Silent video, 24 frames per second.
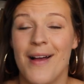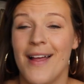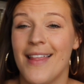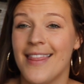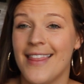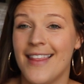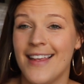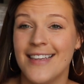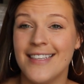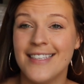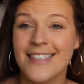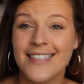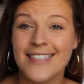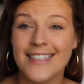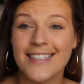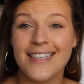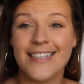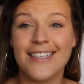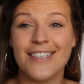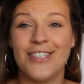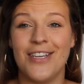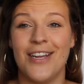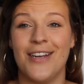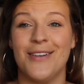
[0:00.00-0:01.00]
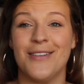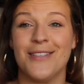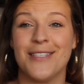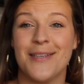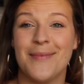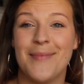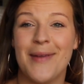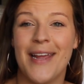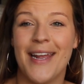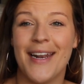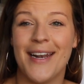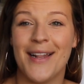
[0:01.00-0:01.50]
This channel is
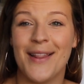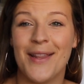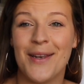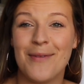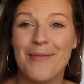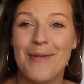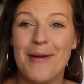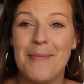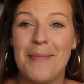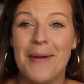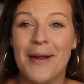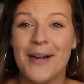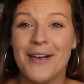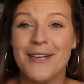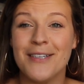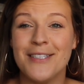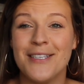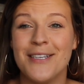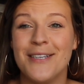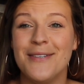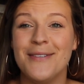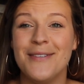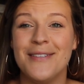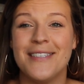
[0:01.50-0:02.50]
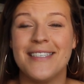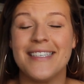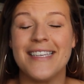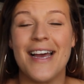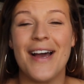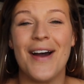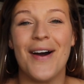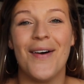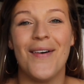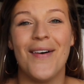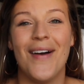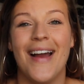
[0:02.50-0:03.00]
going to be getting a little bit bigger soon,
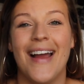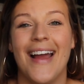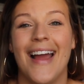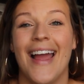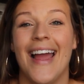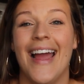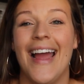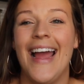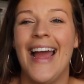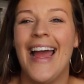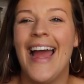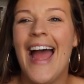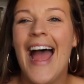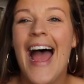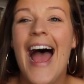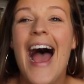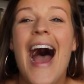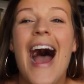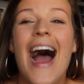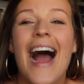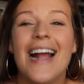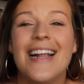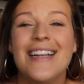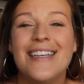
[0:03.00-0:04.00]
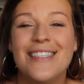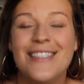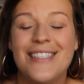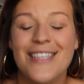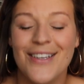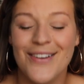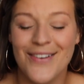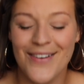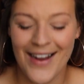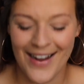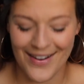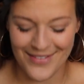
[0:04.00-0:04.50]
so I
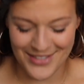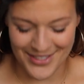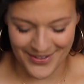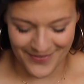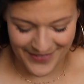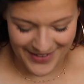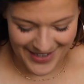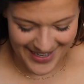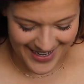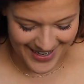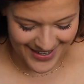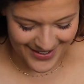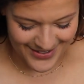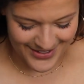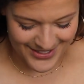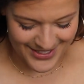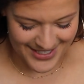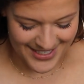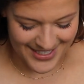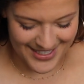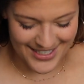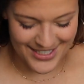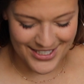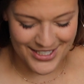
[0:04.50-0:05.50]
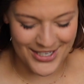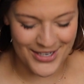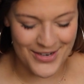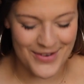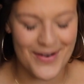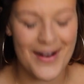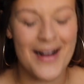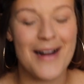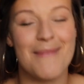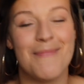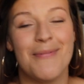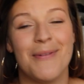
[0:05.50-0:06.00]
do have some videos
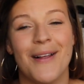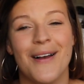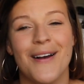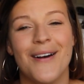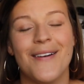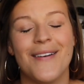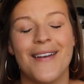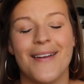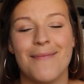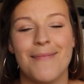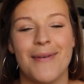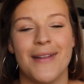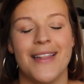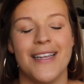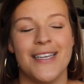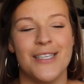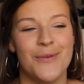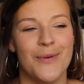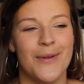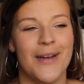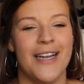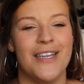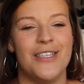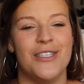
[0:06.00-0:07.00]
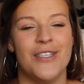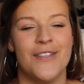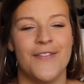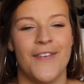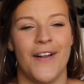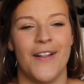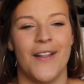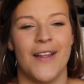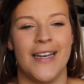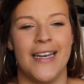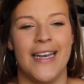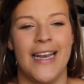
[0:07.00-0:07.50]
to upload, but this one I just
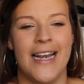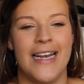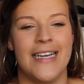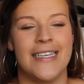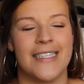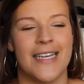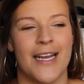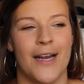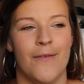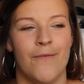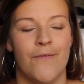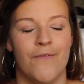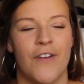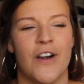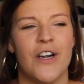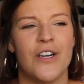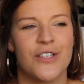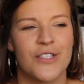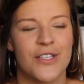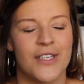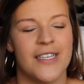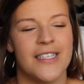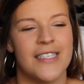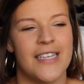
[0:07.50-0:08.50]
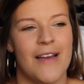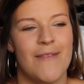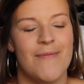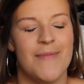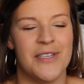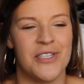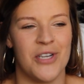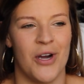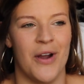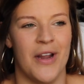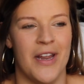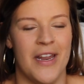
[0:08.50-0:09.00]
felt like needed to come first because I've
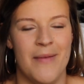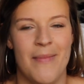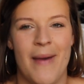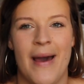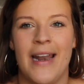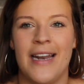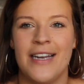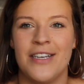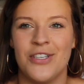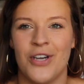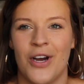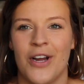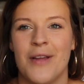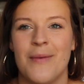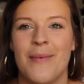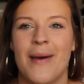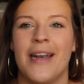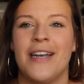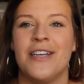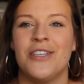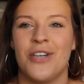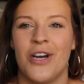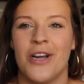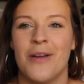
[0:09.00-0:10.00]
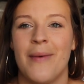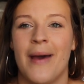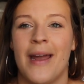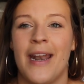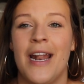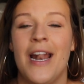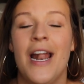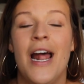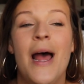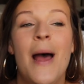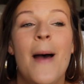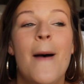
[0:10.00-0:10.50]
been talking about it and talking about it and talking about
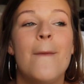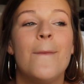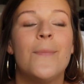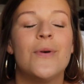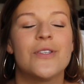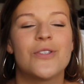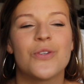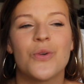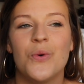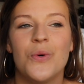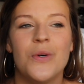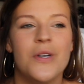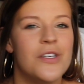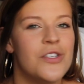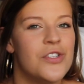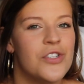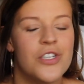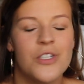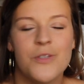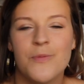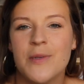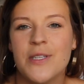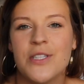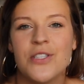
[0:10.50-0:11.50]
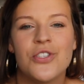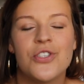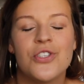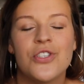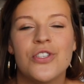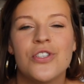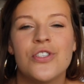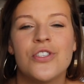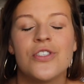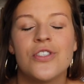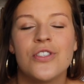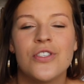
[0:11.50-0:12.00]
it, but school has just been
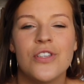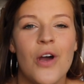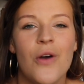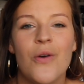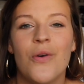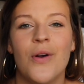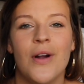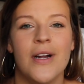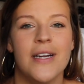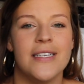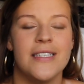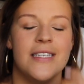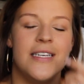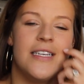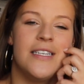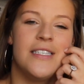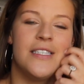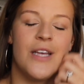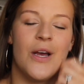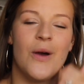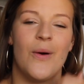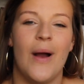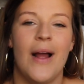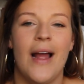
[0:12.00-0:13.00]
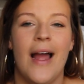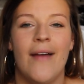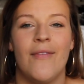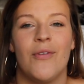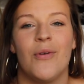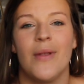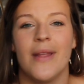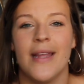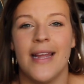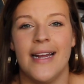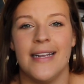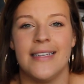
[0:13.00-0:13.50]
so crazy, so I haven't
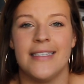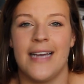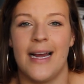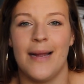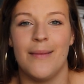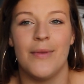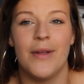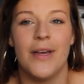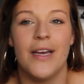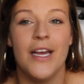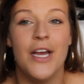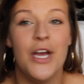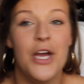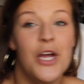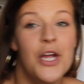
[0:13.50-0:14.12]
really had time to